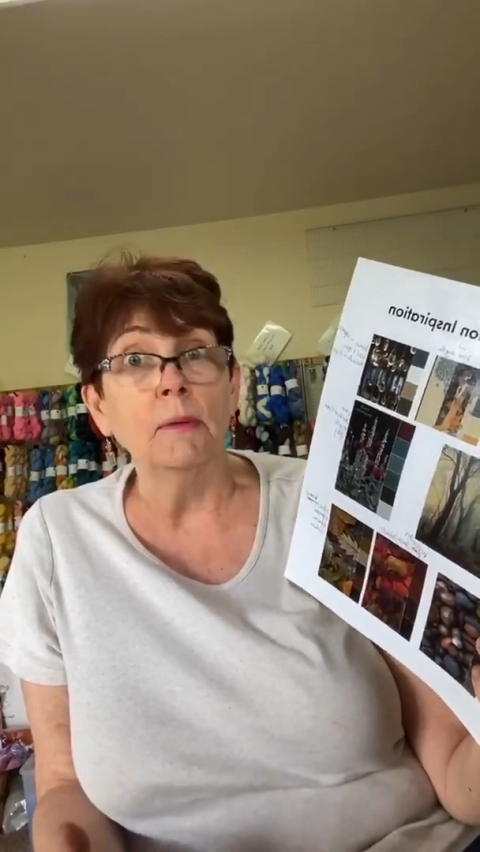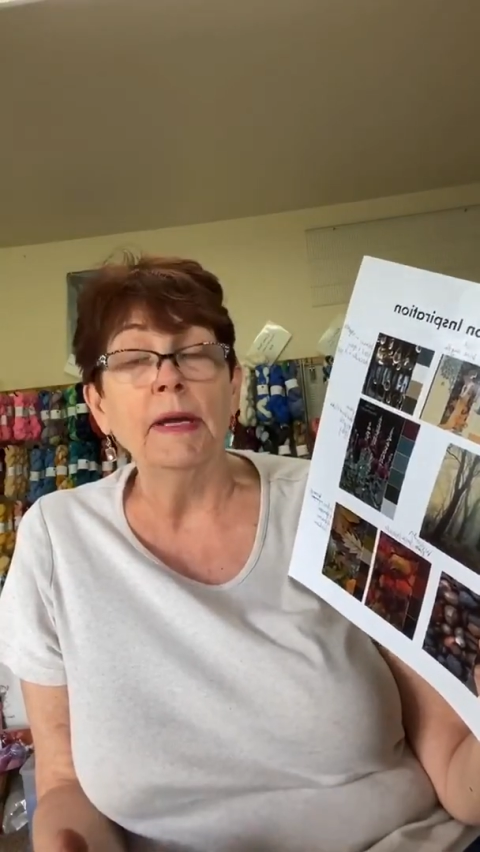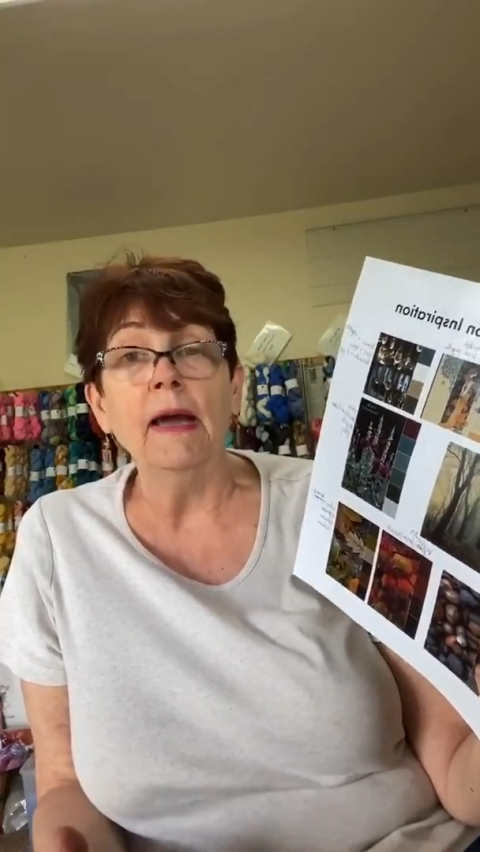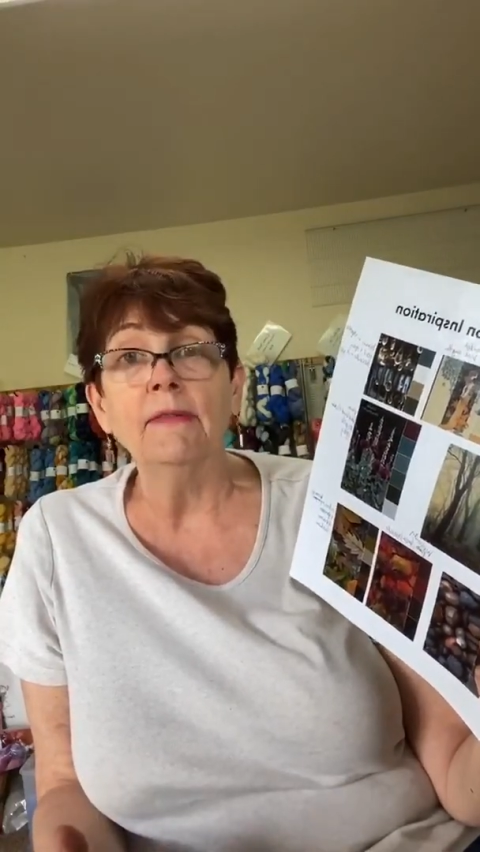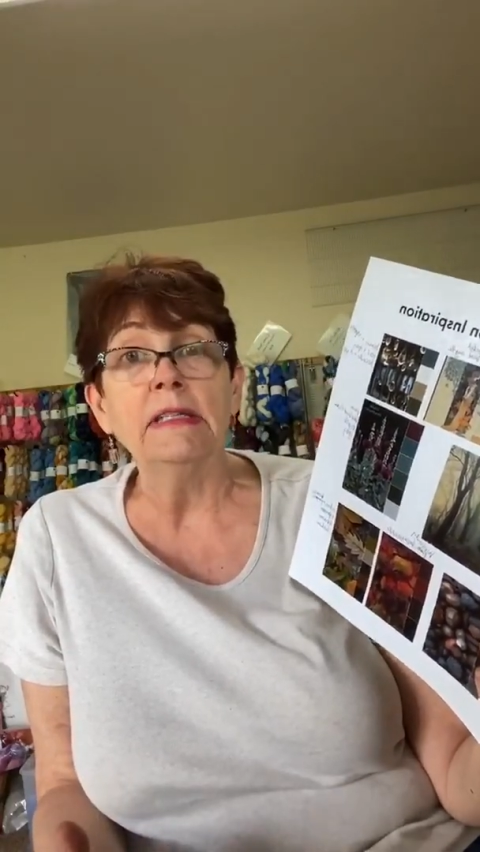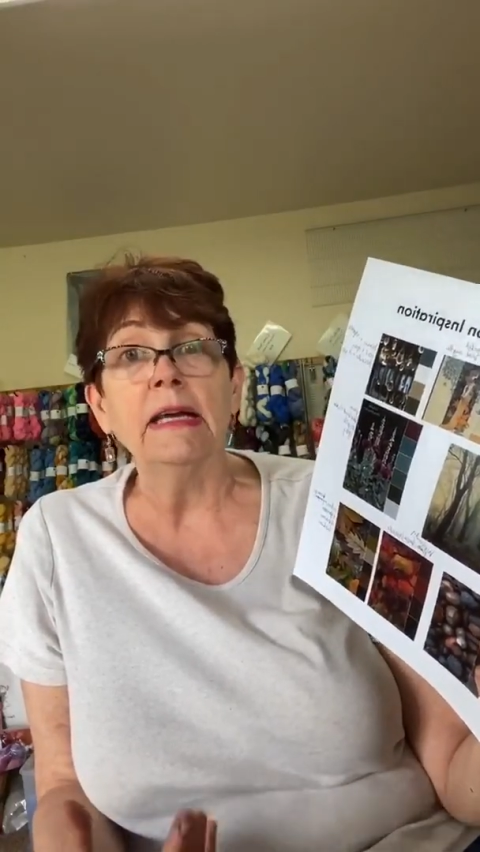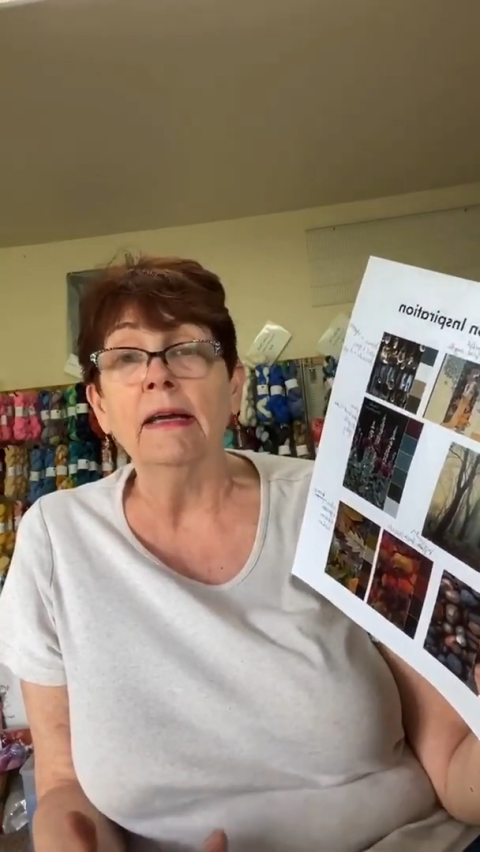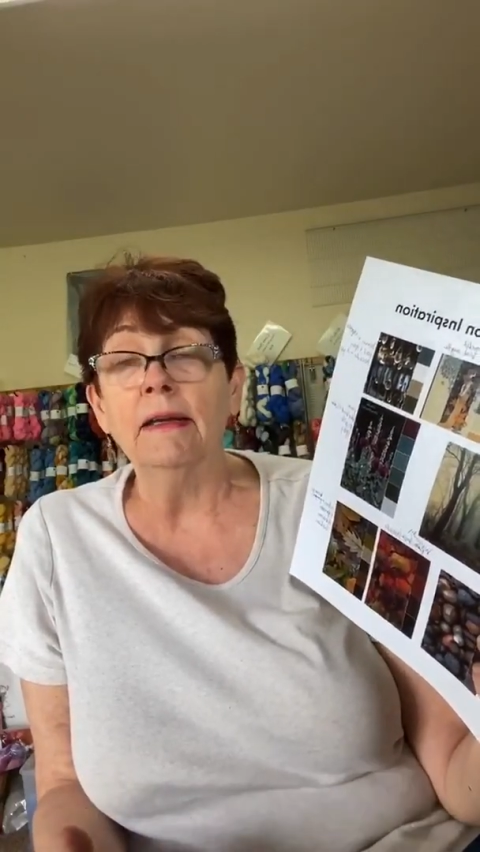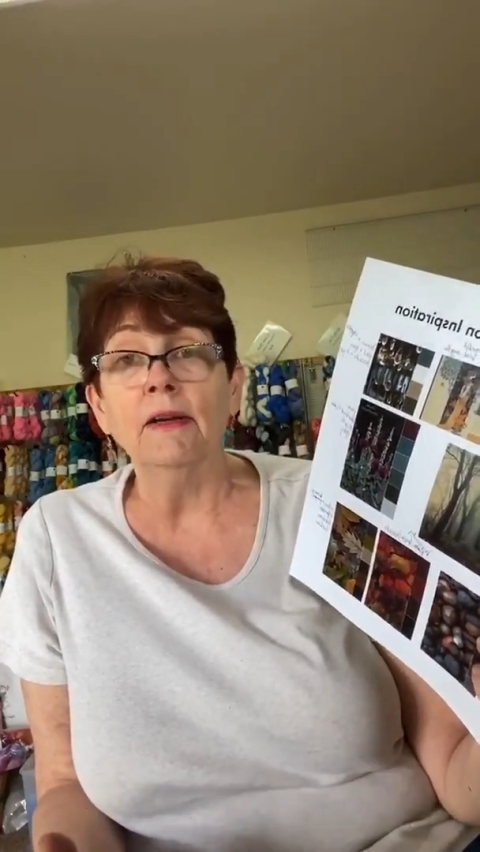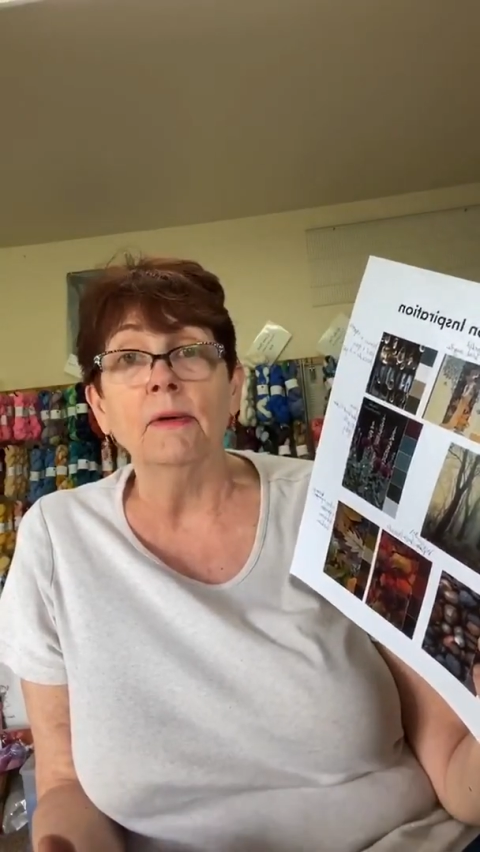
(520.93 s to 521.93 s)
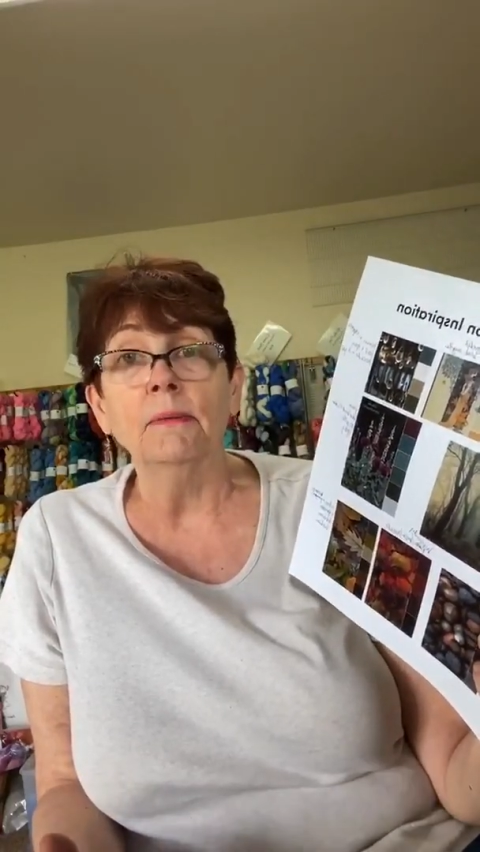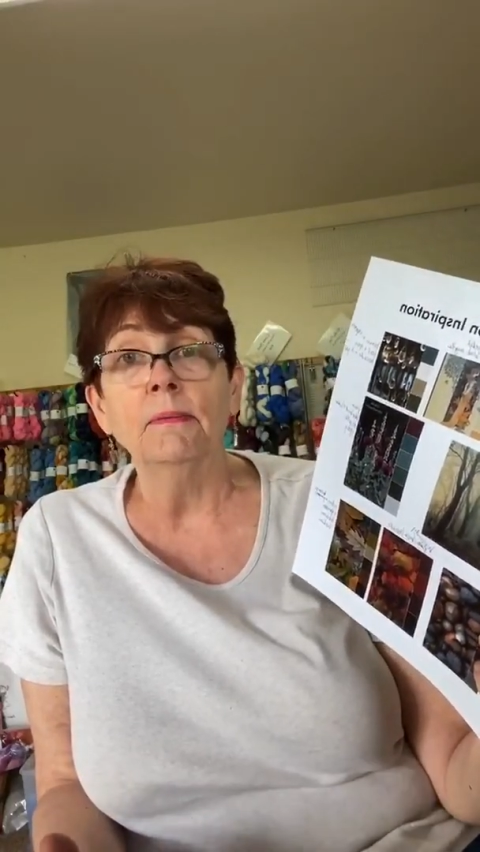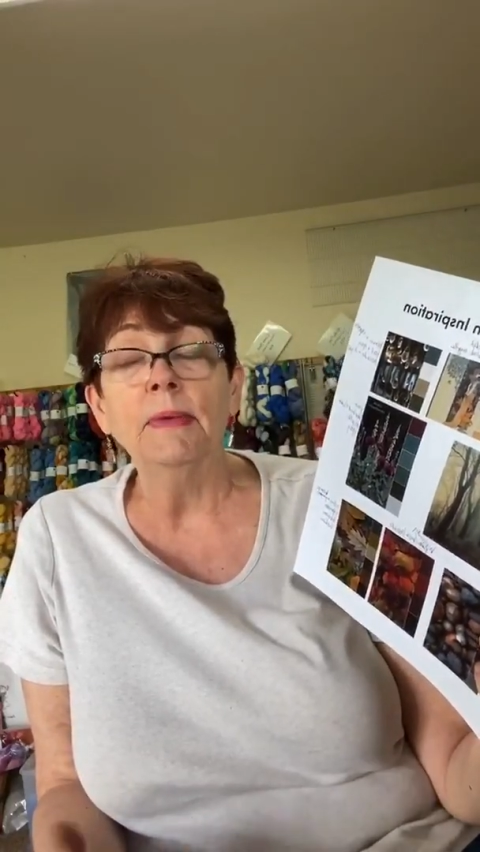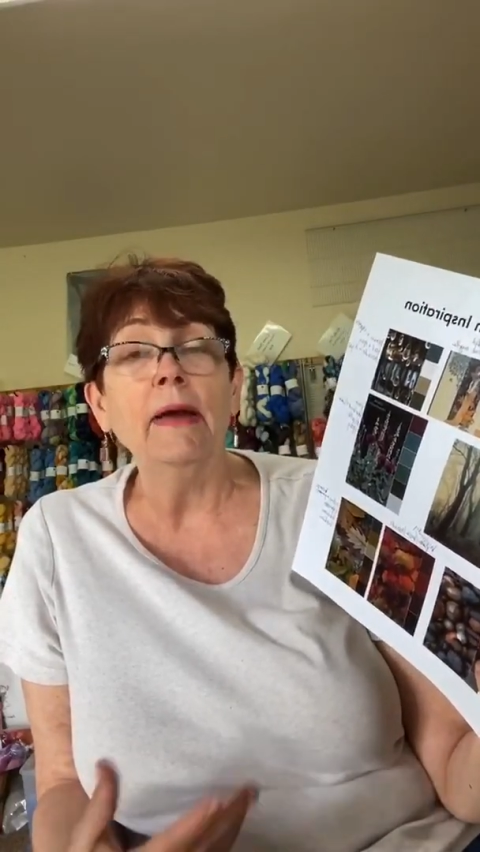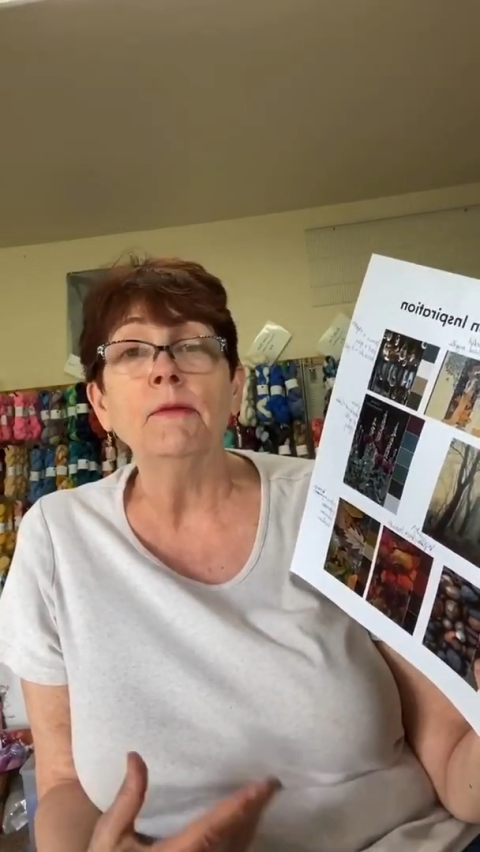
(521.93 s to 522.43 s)
We haven't
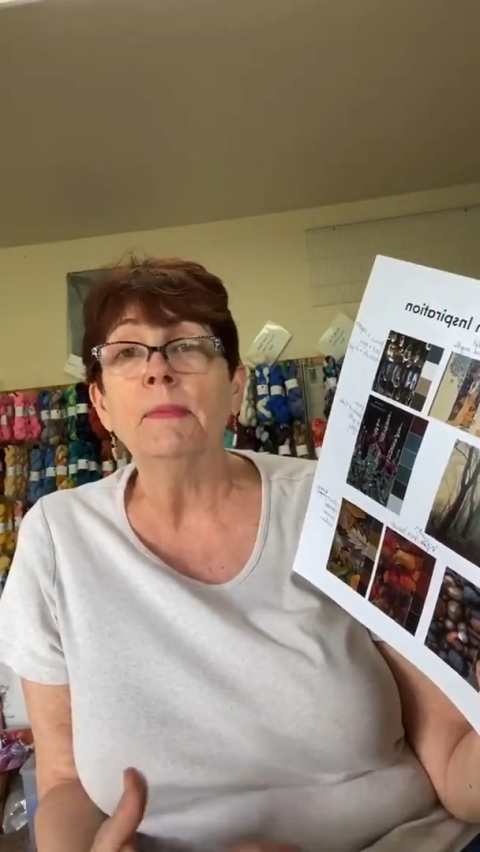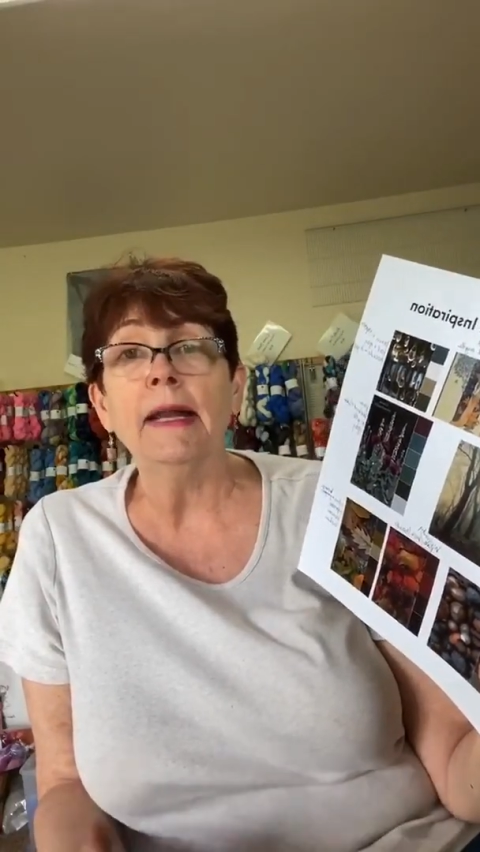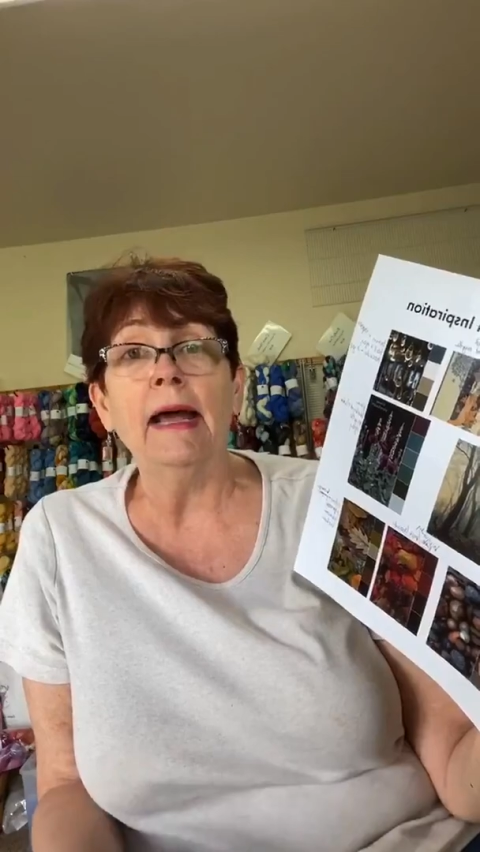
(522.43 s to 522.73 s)
been